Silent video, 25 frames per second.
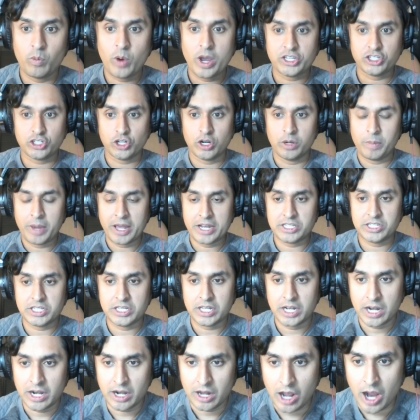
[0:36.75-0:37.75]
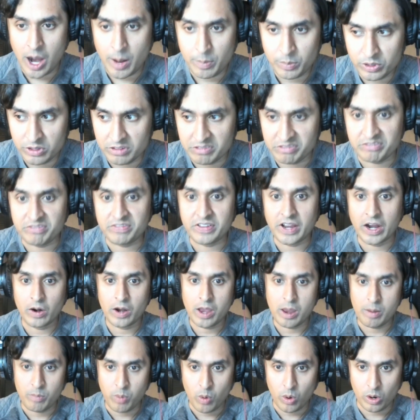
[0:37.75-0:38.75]
from Western medicine in a couple of
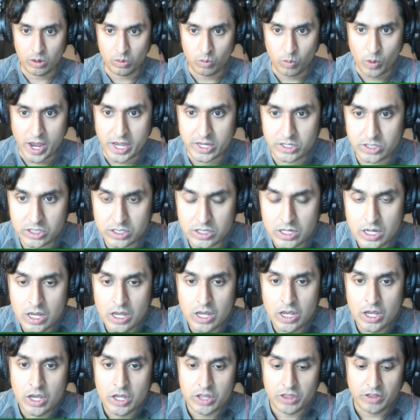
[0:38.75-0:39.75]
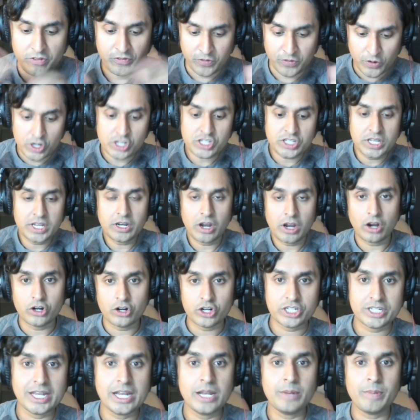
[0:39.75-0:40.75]
very important ways. The first thing to
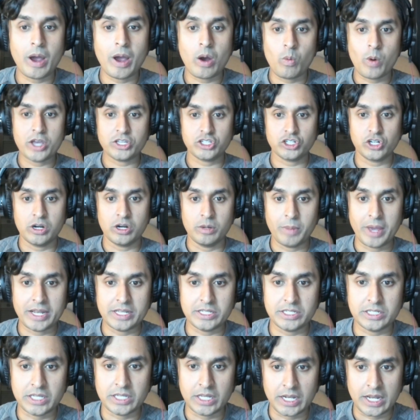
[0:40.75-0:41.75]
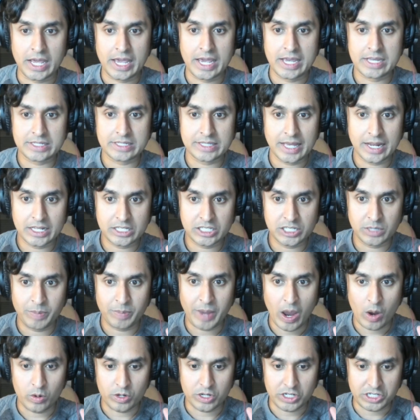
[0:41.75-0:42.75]
understand about Western medicine is that it's
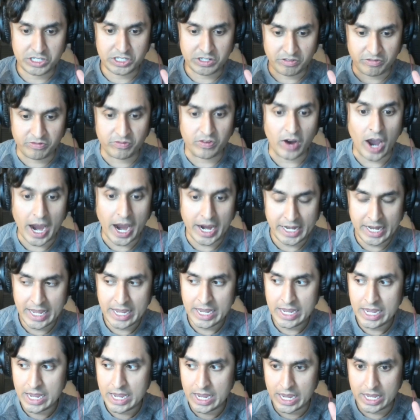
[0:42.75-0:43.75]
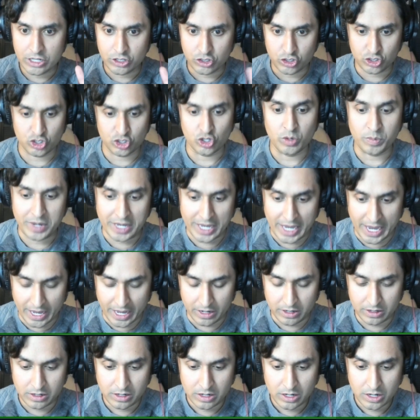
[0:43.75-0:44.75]
about dividing and zooming
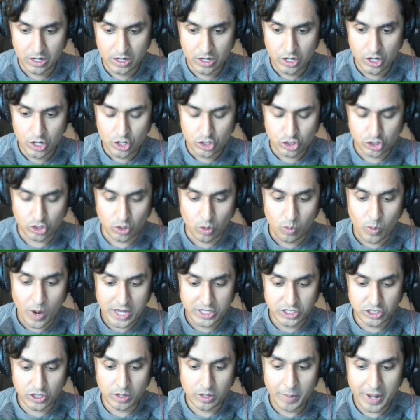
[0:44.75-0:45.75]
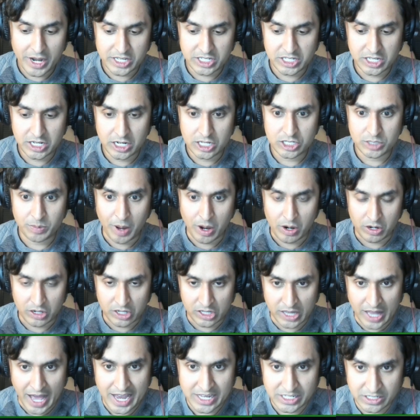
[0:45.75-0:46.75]
in. So Western medicine is
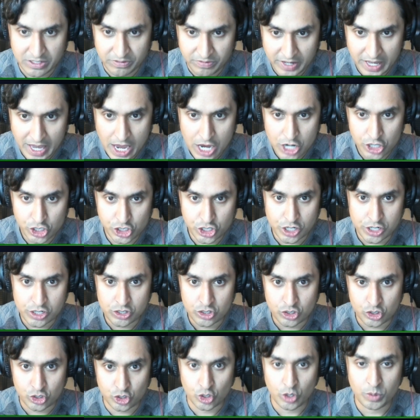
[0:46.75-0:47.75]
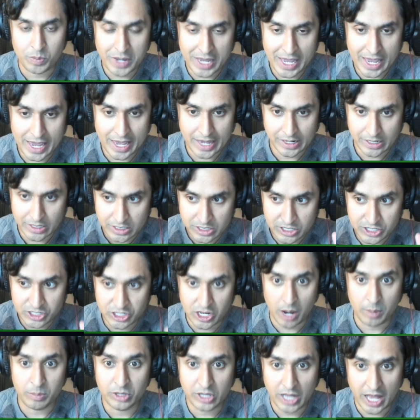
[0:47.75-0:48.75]
about classification, zooming in,
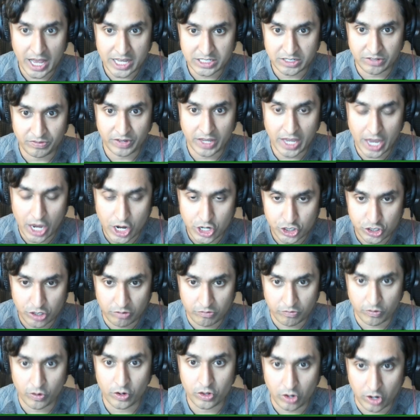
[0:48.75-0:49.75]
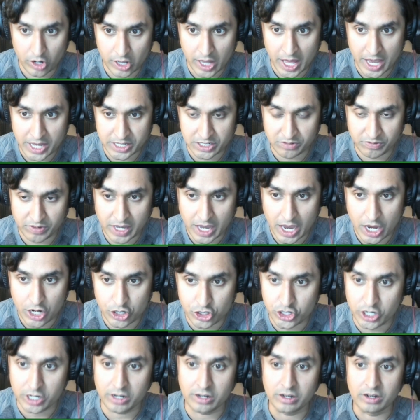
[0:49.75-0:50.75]
sub-classification, further
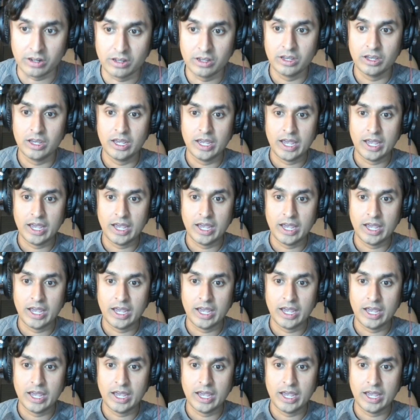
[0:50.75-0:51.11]
classification.